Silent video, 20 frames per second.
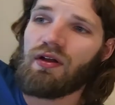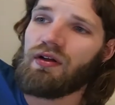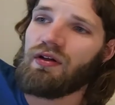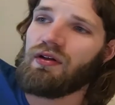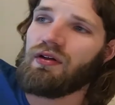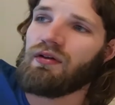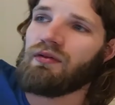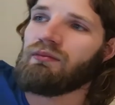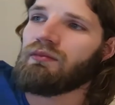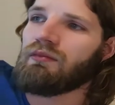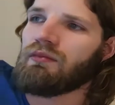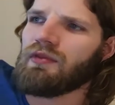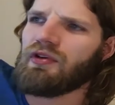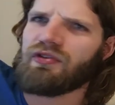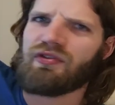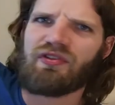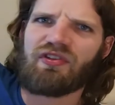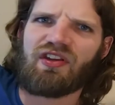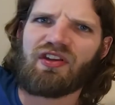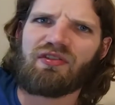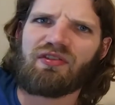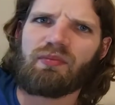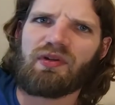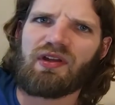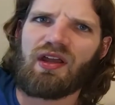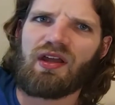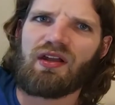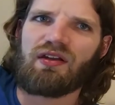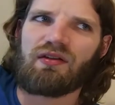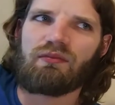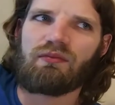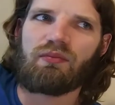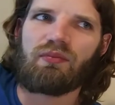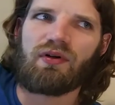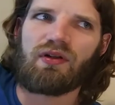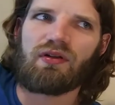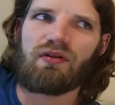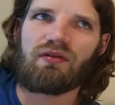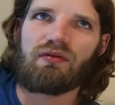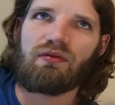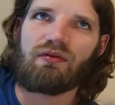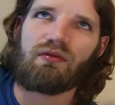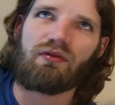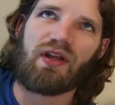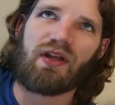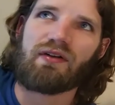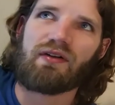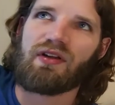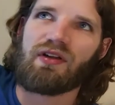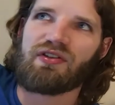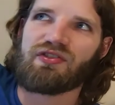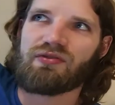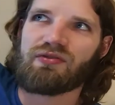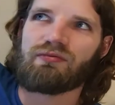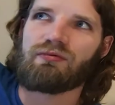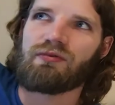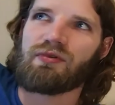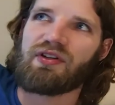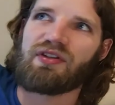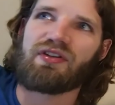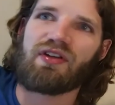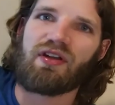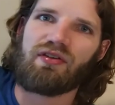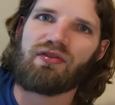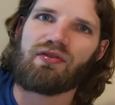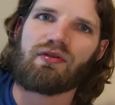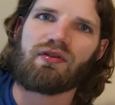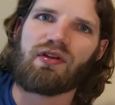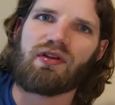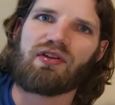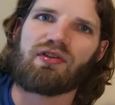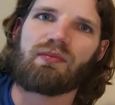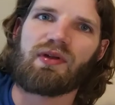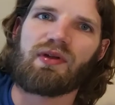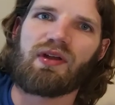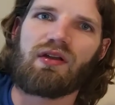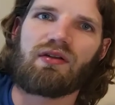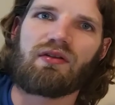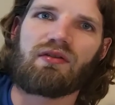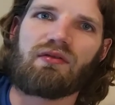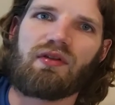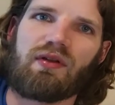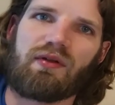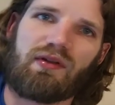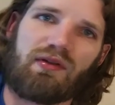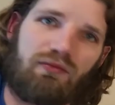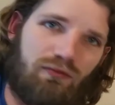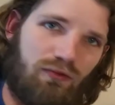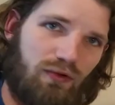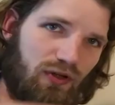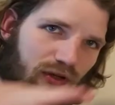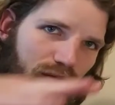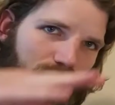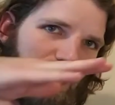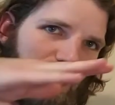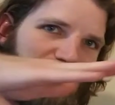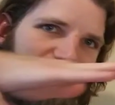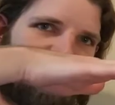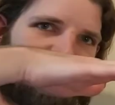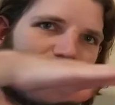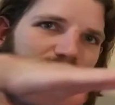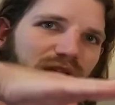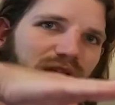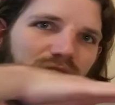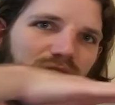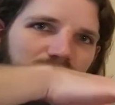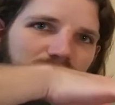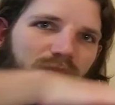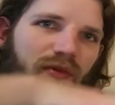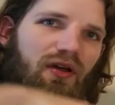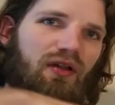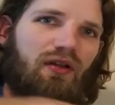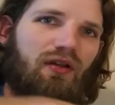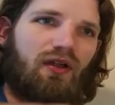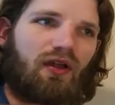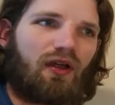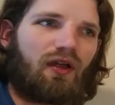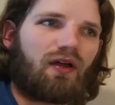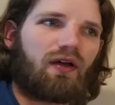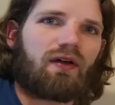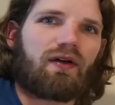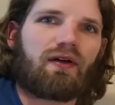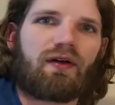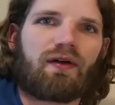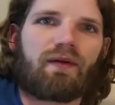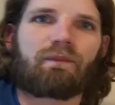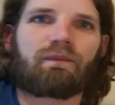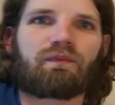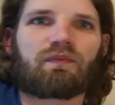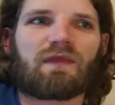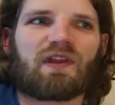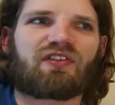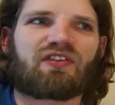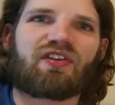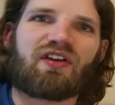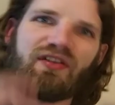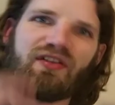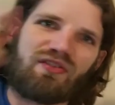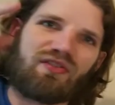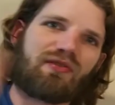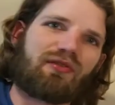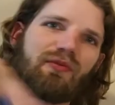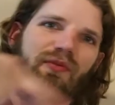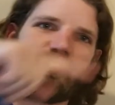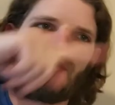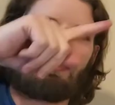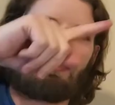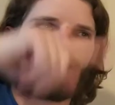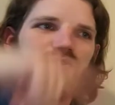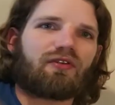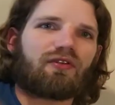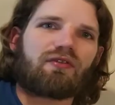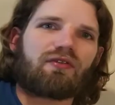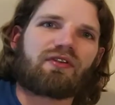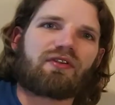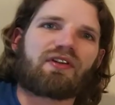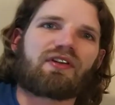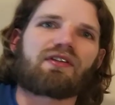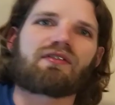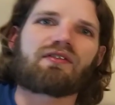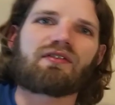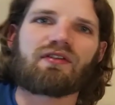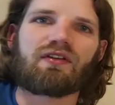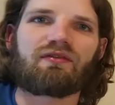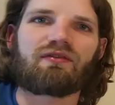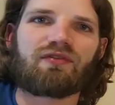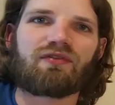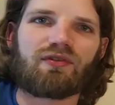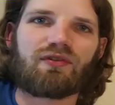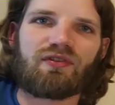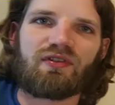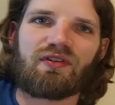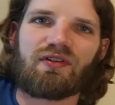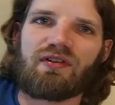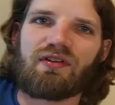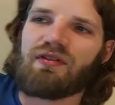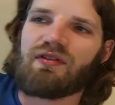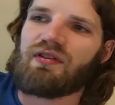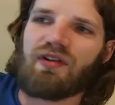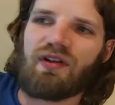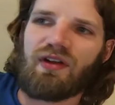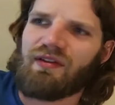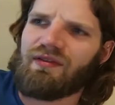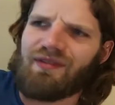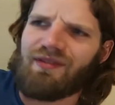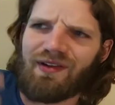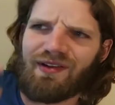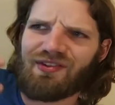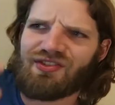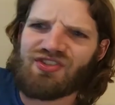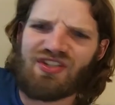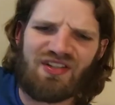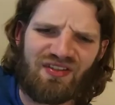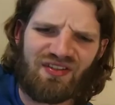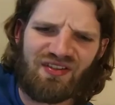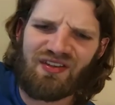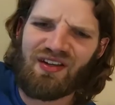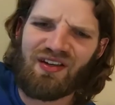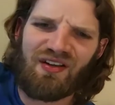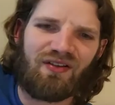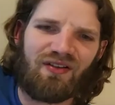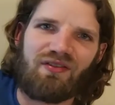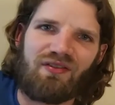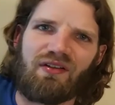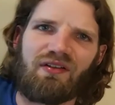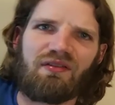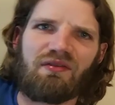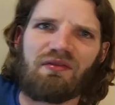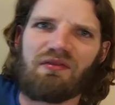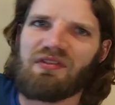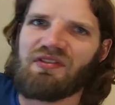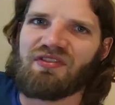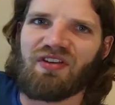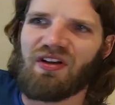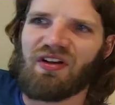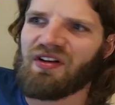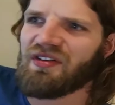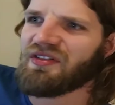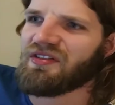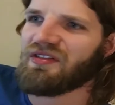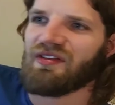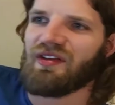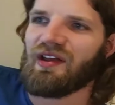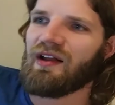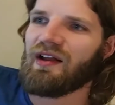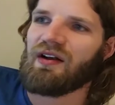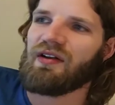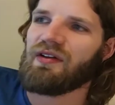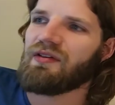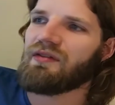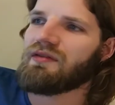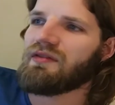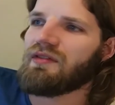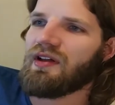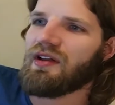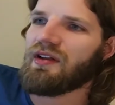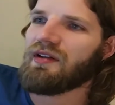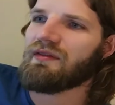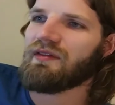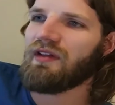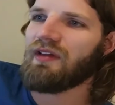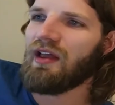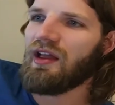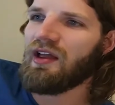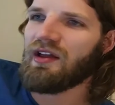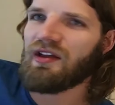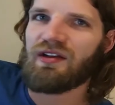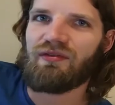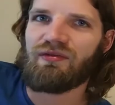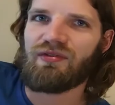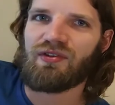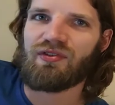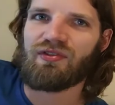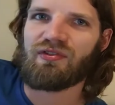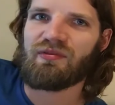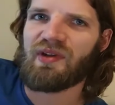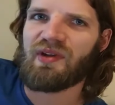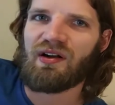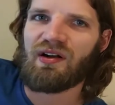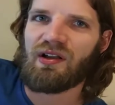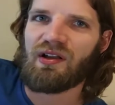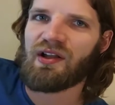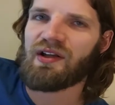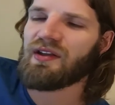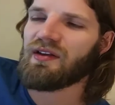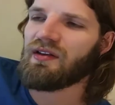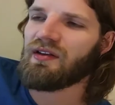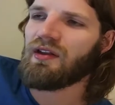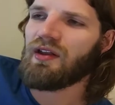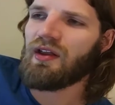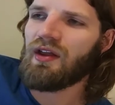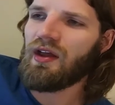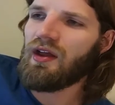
I was going to say spaghetti, but ladder logic really does look like spaghetti, like really organized spaghetti, but lasagna is a little bit more curly and confusing, and you got cheese in there and sauce, and I don't know, that confuses me. I don't like it.